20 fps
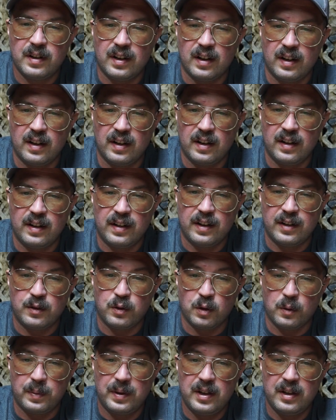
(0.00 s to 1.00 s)
gun and
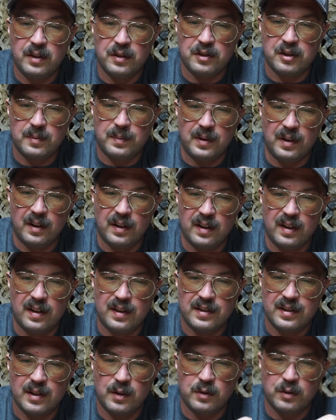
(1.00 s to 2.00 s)
torpedo spear
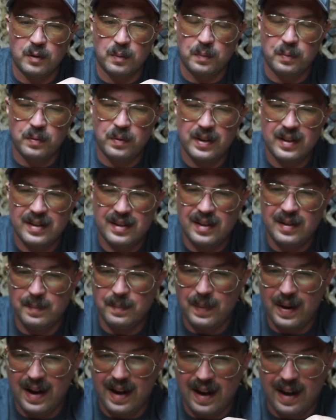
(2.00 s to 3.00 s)
guns, those are pretty
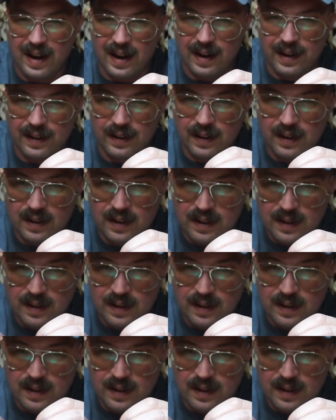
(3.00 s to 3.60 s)
bad.